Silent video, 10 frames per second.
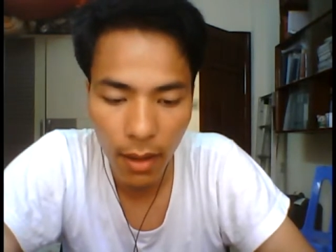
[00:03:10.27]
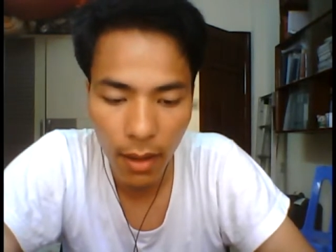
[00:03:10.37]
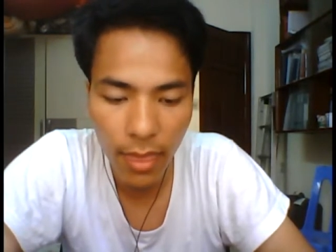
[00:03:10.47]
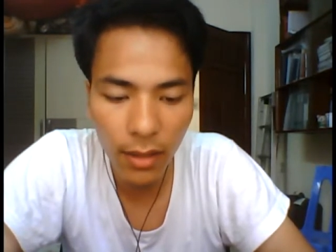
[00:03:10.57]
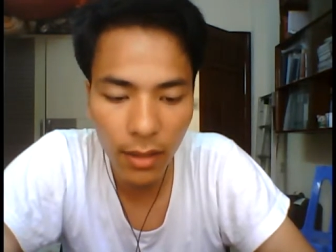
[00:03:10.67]

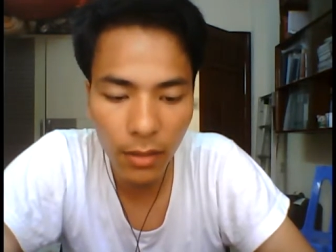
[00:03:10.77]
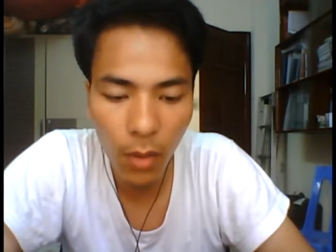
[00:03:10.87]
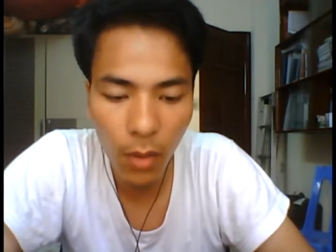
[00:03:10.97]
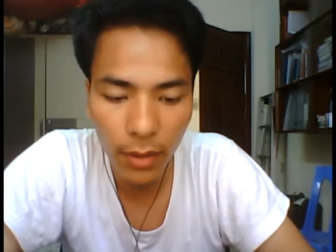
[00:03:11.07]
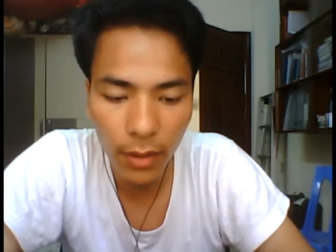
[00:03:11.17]
In the
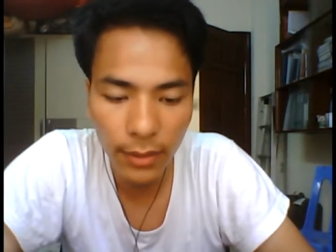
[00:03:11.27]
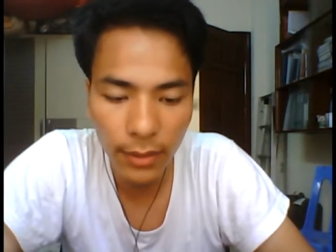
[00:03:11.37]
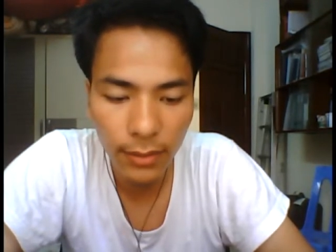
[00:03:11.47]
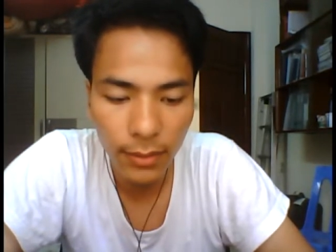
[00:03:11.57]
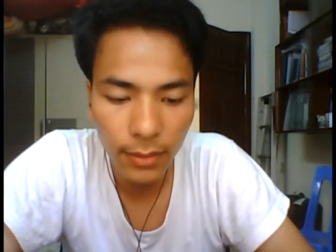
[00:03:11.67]
morning,
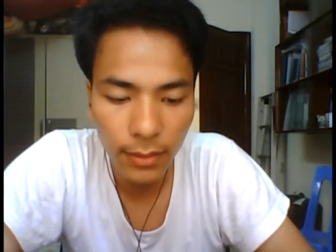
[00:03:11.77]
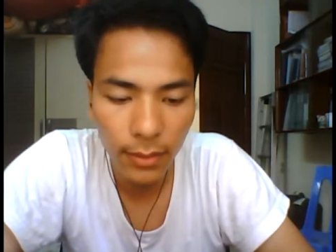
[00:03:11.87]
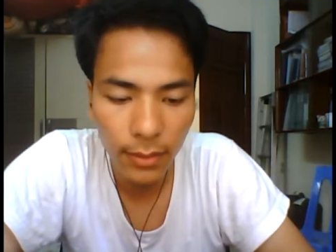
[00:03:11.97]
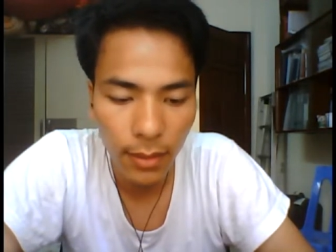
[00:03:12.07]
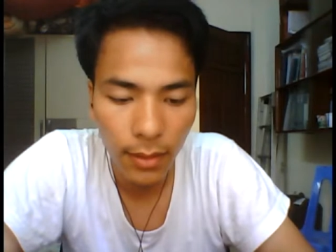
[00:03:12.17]

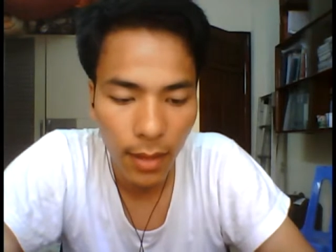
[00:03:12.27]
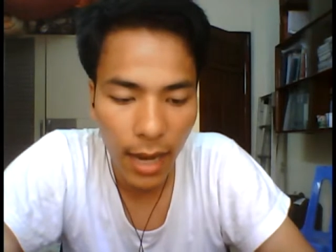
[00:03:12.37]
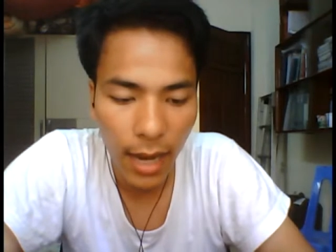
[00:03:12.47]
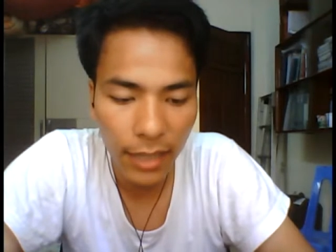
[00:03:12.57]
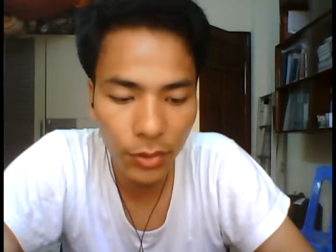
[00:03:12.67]

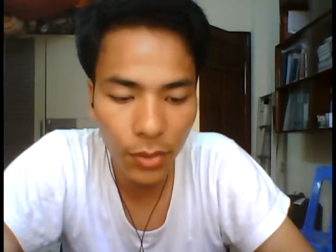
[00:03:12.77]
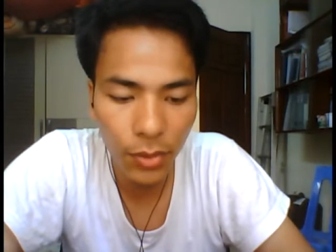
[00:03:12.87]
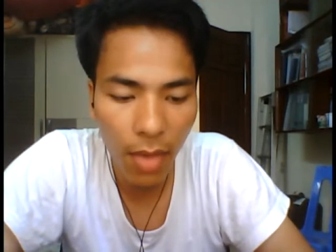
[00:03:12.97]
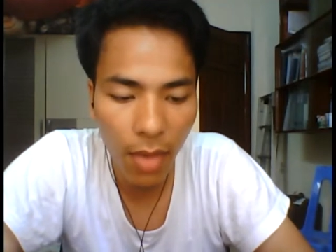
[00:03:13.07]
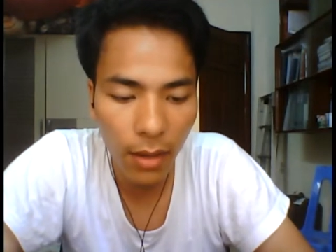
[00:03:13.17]
I go to
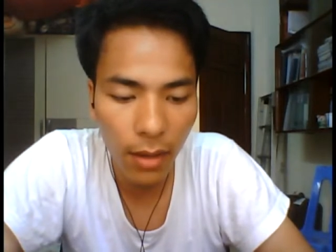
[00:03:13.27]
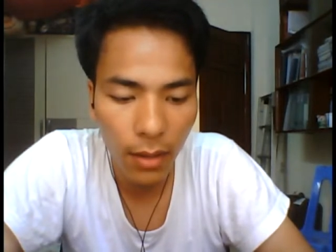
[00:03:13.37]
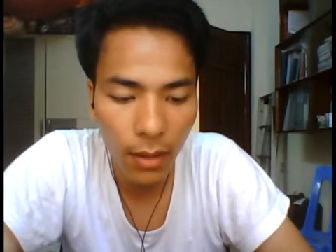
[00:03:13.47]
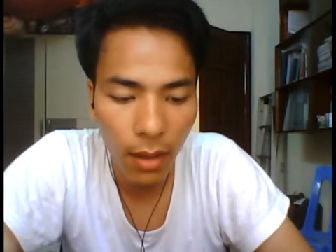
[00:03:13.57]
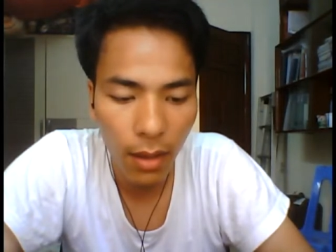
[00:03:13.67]
the
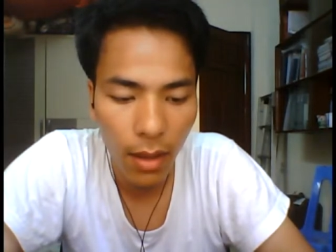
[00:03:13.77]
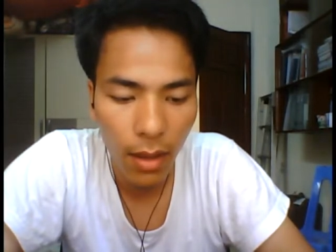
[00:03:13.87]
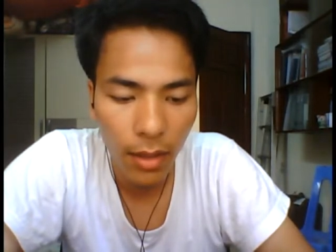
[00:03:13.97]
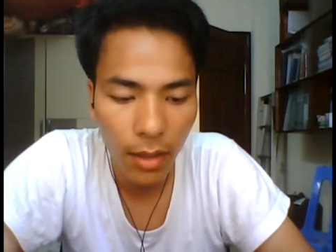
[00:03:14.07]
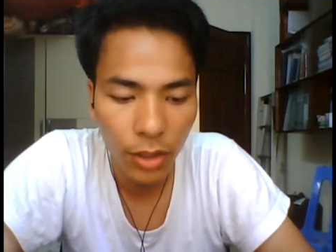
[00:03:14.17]

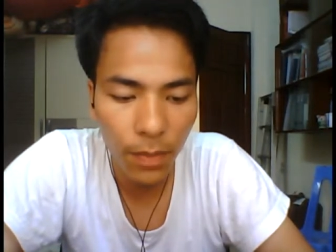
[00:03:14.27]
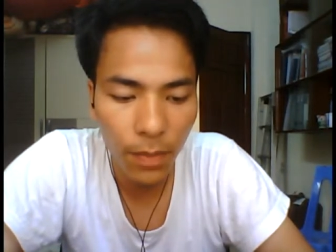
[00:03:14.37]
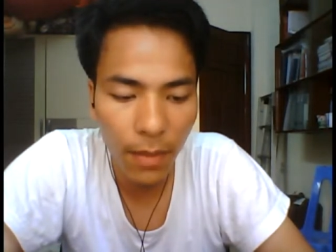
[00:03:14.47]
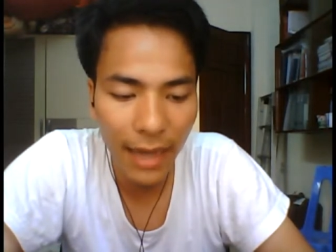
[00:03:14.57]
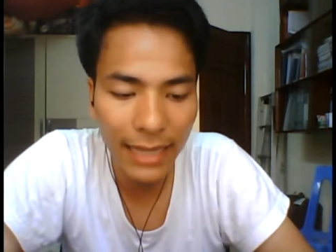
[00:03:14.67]

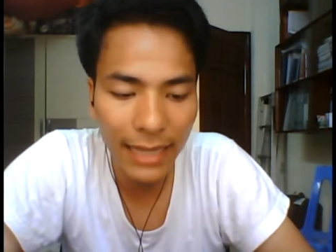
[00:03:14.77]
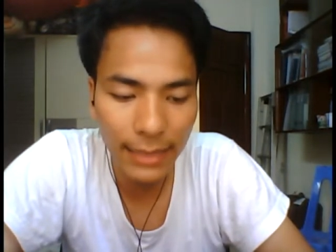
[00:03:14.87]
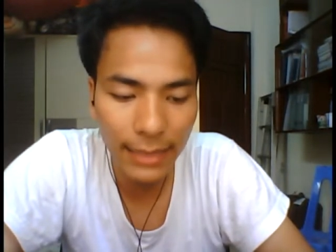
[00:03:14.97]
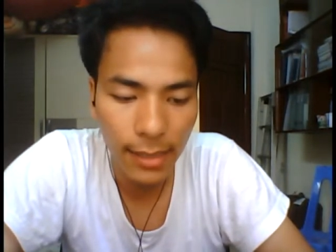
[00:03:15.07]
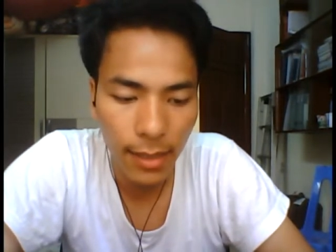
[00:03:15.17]
supermarket
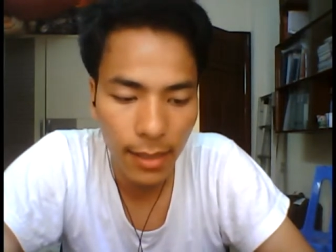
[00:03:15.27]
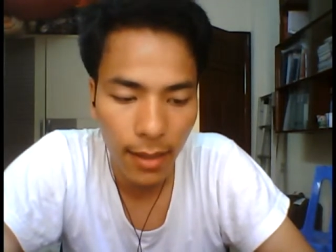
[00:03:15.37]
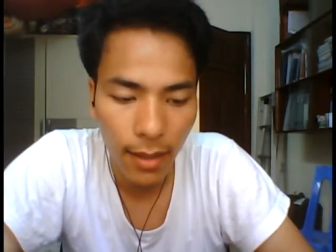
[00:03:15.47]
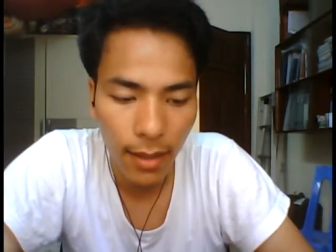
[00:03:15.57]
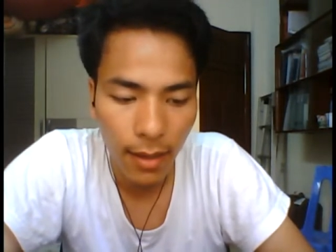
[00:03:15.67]

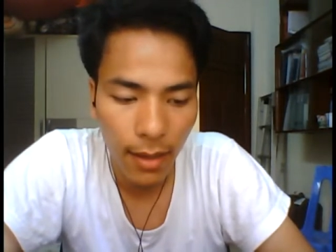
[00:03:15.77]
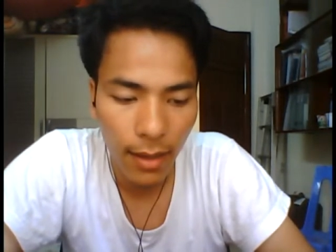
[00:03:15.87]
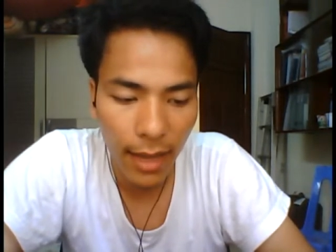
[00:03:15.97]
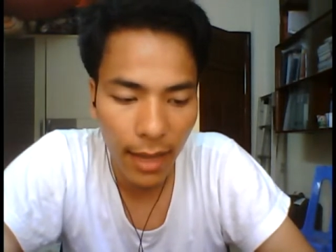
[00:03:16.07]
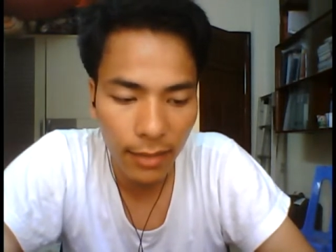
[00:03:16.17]

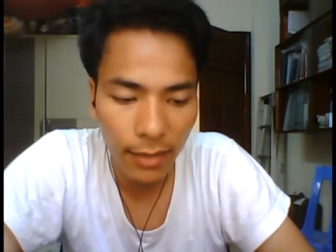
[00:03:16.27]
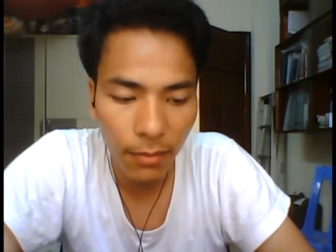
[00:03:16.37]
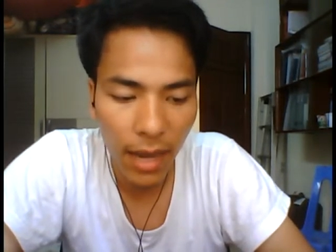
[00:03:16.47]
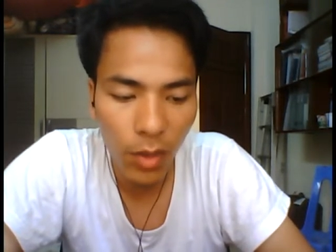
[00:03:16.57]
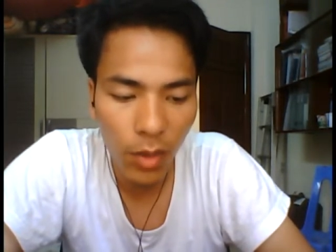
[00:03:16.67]
and
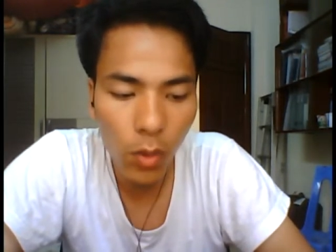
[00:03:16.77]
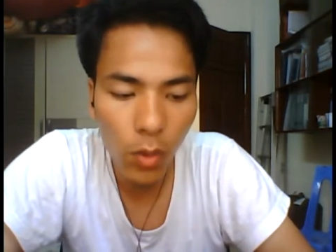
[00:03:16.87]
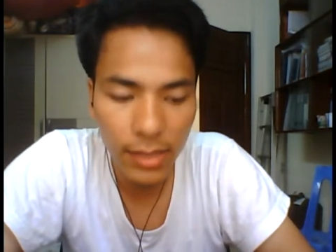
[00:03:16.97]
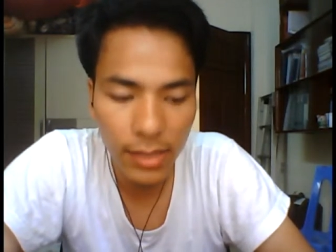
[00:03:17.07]
buy goods